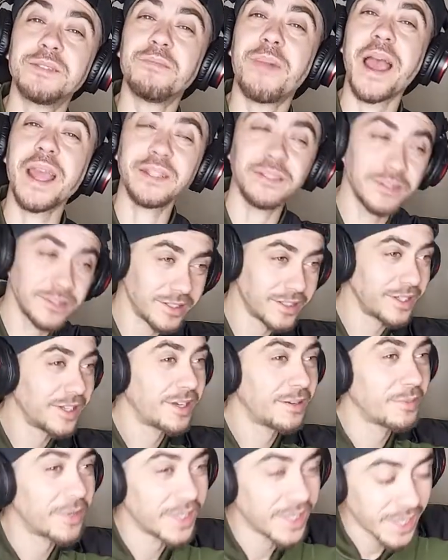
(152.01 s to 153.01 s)
man.
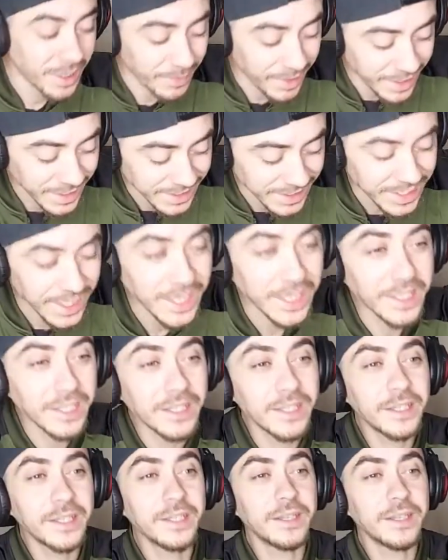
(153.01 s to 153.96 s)
But yeah, man, let's get it.